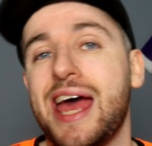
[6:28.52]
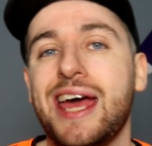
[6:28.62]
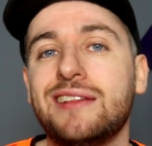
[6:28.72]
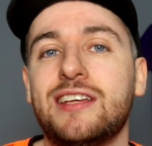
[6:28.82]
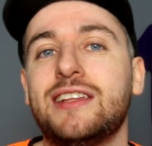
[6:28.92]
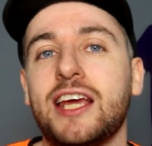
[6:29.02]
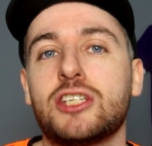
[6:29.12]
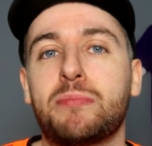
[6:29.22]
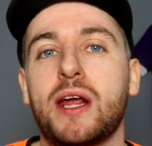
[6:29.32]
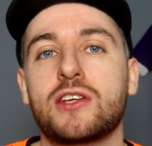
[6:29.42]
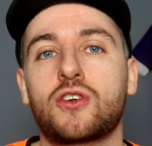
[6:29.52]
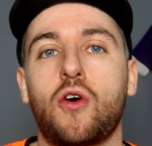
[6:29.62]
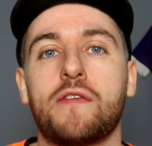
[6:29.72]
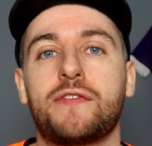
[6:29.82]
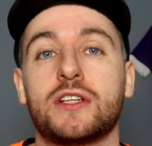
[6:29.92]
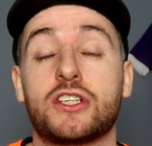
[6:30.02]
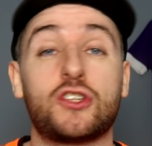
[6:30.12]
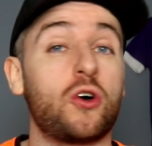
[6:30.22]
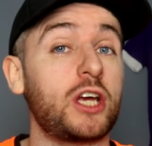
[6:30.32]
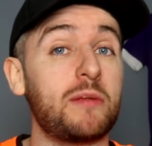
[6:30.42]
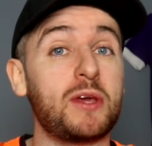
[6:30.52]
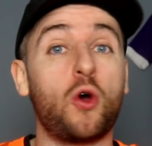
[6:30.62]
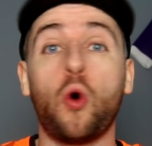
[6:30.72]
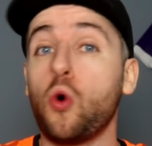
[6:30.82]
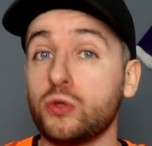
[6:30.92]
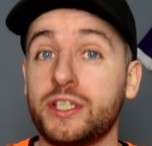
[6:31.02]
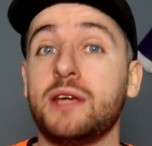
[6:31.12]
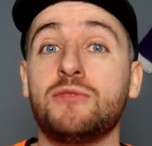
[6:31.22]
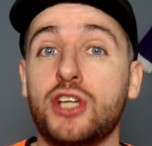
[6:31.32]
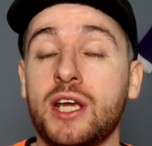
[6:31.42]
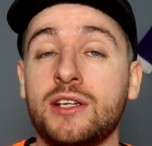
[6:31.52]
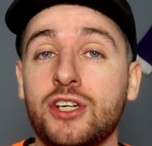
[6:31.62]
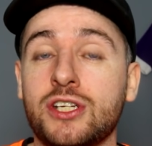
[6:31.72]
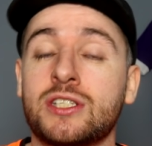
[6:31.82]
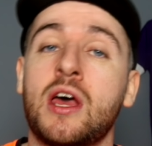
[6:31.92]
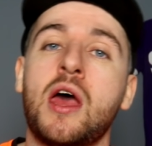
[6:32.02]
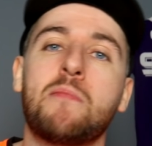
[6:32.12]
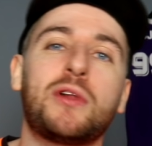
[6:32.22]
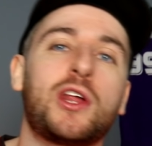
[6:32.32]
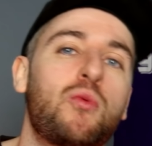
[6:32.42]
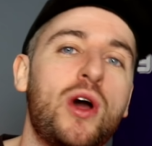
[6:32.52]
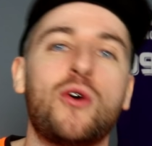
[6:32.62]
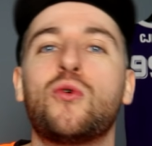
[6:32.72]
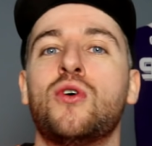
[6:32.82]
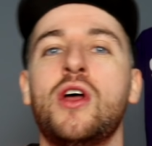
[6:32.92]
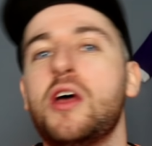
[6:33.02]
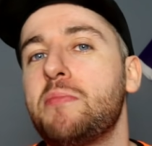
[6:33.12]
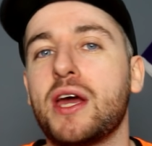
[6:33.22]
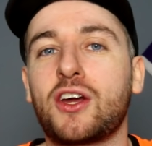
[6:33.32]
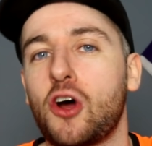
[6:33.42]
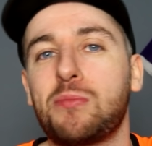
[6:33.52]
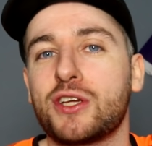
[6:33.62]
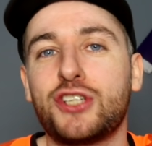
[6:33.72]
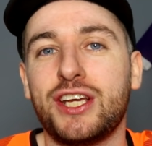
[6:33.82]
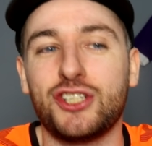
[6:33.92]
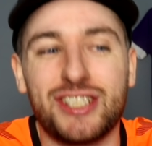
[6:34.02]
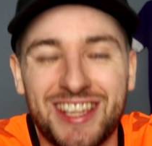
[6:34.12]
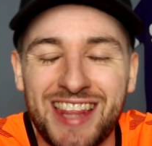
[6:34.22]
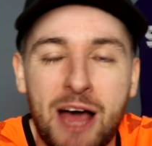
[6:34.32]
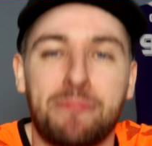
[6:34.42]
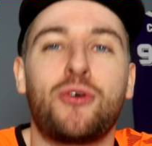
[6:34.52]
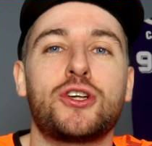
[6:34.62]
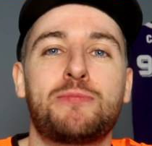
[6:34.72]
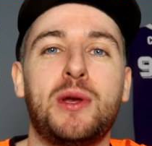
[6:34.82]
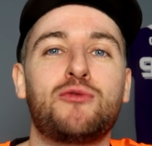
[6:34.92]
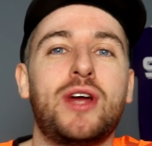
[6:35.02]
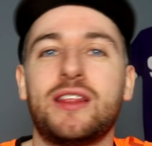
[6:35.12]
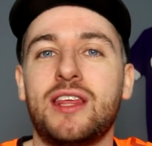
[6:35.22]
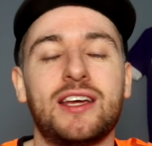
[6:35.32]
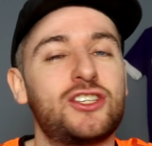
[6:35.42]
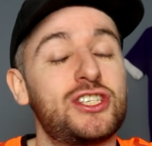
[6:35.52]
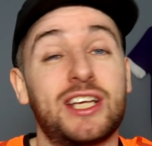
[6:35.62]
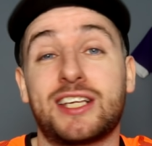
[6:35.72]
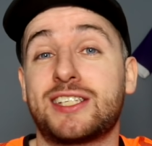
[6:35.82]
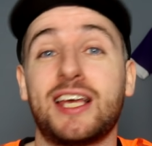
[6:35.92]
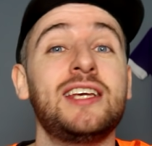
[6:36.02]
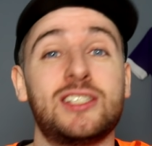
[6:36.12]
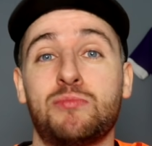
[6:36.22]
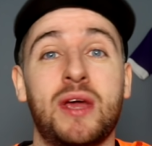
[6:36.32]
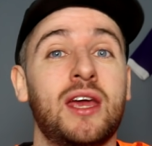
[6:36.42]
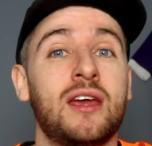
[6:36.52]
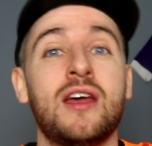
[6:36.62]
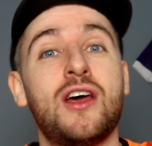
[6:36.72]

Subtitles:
in today's press conference, it's not going to be whole team changes, but there will be a couple of changes. And that prospect right there just excites me